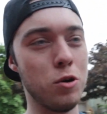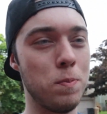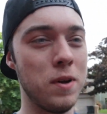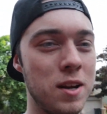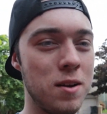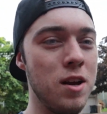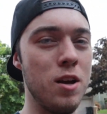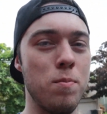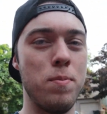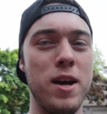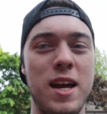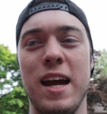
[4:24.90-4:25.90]
goop in it,
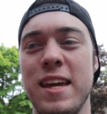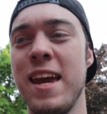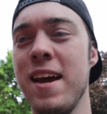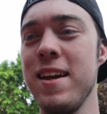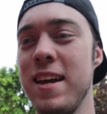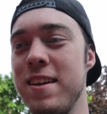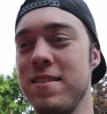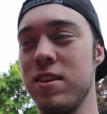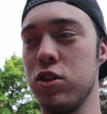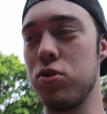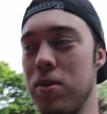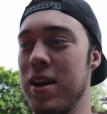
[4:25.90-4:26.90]
but I can't get it to
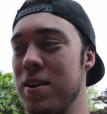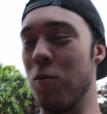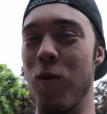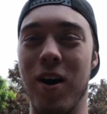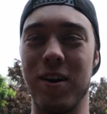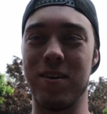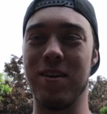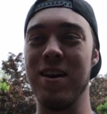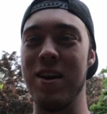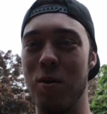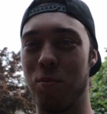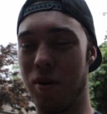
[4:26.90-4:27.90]
drain water
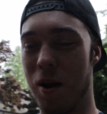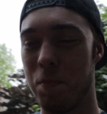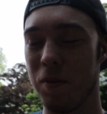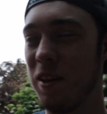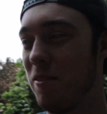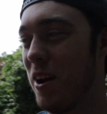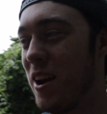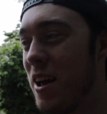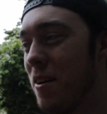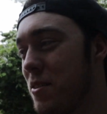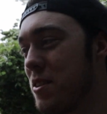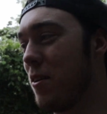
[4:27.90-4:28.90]
properly right
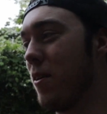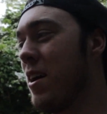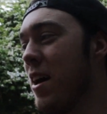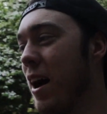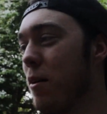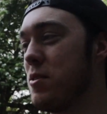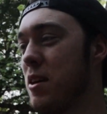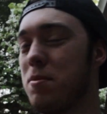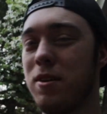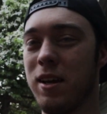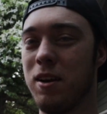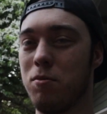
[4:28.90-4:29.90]
now, so I was able
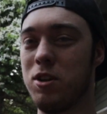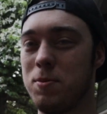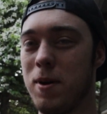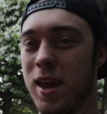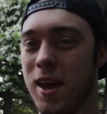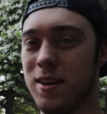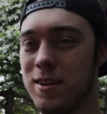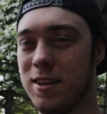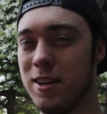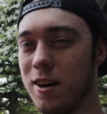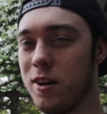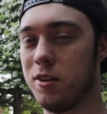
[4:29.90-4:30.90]
to like reach my hand in
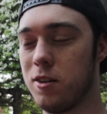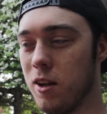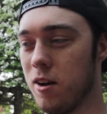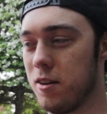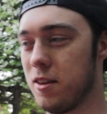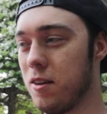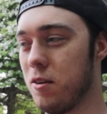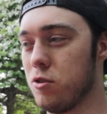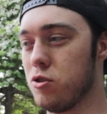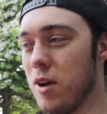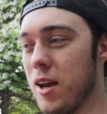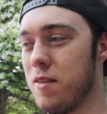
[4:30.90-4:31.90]
and unclog the little
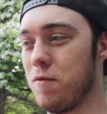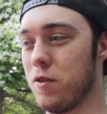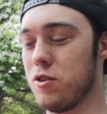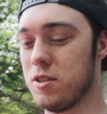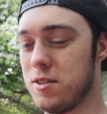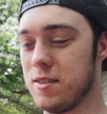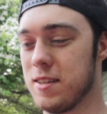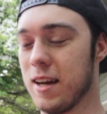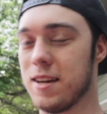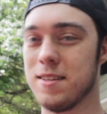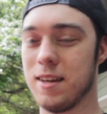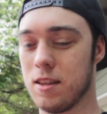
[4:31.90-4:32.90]
drain for just a
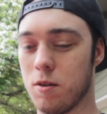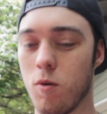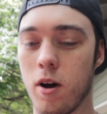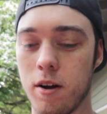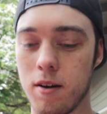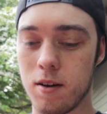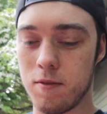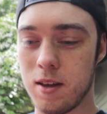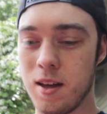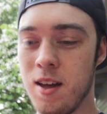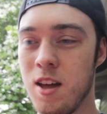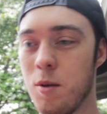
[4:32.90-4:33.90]
second to get the water out of
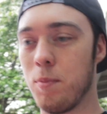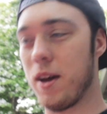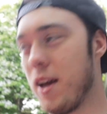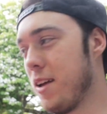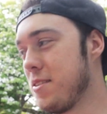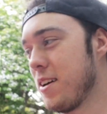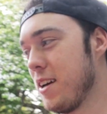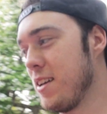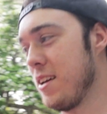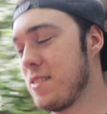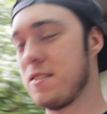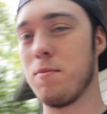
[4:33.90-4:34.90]
it, but it's gonna
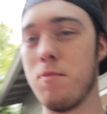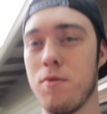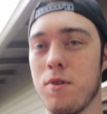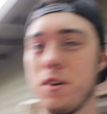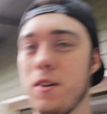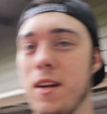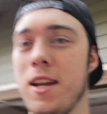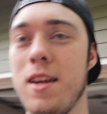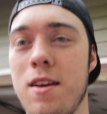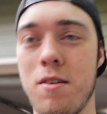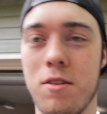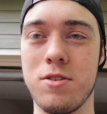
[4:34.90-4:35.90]
need some more
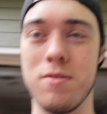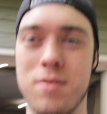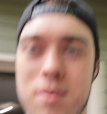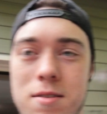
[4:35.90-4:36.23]
cleaning. Here, I'll show it